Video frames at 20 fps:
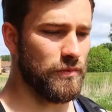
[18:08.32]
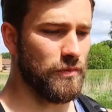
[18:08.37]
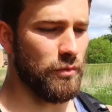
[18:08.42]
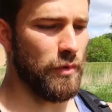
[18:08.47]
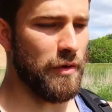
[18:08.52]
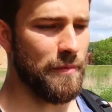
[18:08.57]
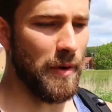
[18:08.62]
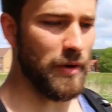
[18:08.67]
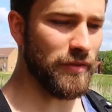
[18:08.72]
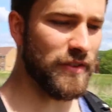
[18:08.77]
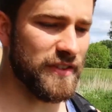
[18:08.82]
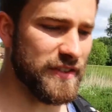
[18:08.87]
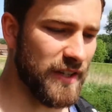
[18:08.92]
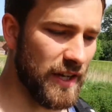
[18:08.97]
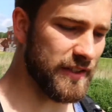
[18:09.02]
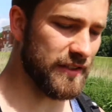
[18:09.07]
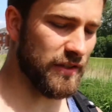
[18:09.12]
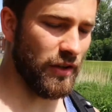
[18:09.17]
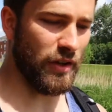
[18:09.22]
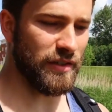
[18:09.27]
We both
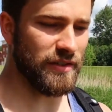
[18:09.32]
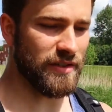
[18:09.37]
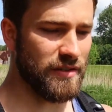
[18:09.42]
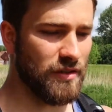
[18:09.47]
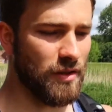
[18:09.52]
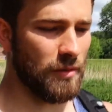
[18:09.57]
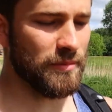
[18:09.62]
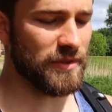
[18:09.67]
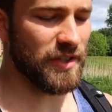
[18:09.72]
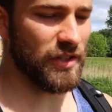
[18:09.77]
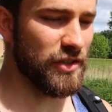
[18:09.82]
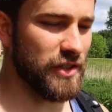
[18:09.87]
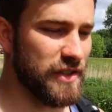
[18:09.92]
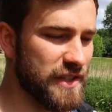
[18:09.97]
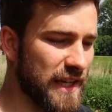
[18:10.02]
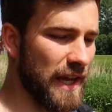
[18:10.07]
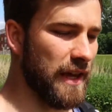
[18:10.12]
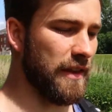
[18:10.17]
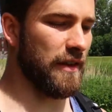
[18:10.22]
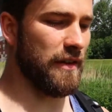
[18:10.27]
decided to go into the competition
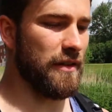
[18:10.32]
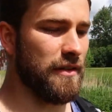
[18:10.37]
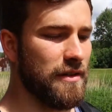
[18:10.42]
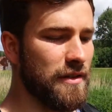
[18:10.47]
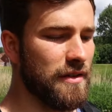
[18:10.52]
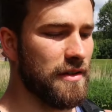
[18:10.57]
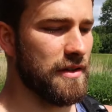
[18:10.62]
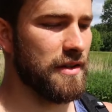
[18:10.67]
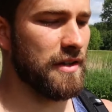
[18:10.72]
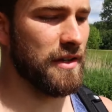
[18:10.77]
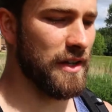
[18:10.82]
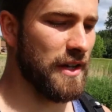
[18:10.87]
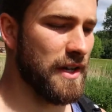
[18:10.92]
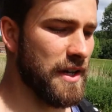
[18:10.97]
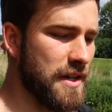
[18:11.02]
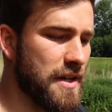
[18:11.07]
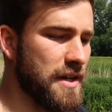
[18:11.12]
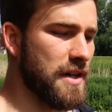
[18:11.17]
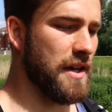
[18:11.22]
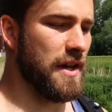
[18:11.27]
together,
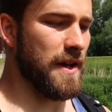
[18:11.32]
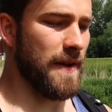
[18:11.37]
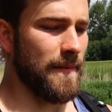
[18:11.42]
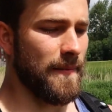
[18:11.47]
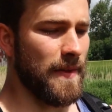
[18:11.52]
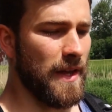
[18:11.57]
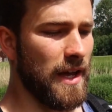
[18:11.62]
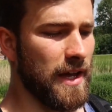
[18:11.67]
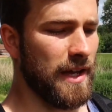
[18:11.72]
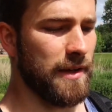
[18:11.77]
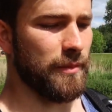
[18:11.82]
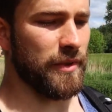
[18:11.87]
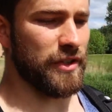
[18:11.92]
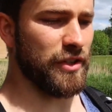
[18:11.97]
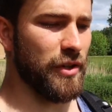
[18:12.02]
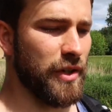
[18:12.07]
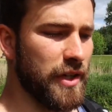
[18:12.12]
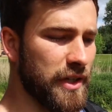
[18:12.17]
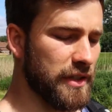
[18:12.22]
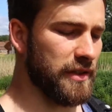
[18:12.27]
and we're
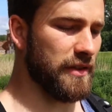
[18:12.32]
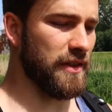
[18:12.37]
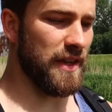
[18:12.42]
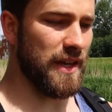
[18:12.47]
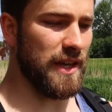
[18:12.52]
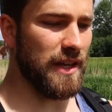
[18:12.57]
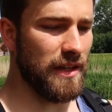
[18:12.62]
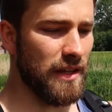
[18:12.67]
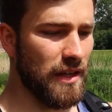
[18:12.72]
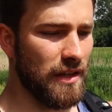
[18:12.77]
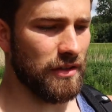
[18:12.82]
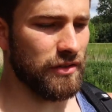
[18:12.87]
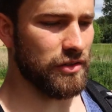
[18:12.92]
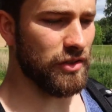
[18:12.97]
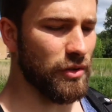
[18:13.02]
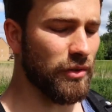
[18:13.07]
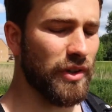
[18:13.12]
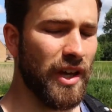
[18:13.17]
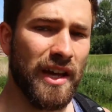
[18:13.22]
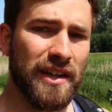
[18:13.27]
doing the
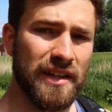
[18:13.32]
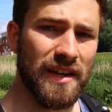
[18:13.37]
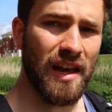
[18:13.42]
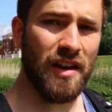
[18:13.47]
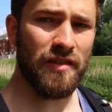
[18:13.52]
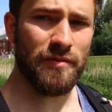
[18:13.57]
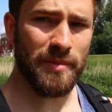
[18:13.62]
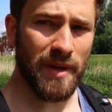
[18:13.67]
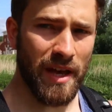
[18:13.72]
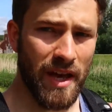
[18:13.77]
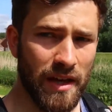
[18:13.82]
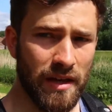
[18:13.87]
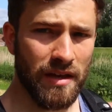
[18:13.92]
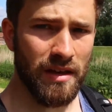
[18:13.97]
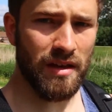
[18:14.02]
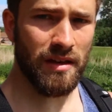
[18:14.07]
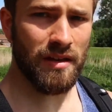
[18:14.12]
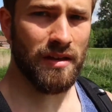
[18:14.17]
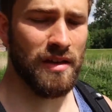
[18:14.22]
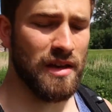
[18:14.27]
UK DFBA
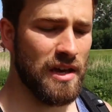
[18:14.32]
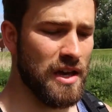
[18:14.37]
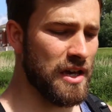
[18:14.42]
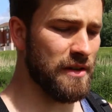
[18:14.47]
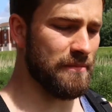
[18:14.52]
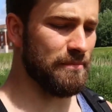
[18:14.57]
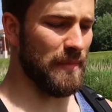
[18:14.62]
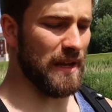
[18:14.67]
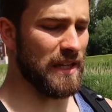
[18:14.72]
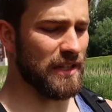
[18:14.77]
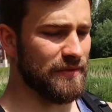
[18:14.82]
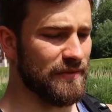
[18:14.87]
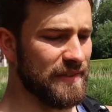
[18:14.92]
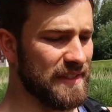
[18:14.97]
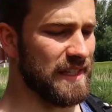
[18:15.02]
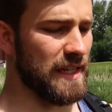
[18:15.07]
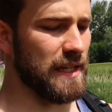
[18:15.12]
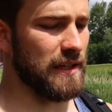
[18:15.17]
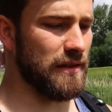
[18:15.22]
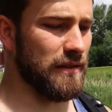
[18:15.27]
men's
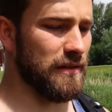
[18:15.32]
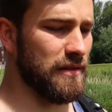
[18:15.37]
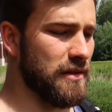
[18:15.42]
physique.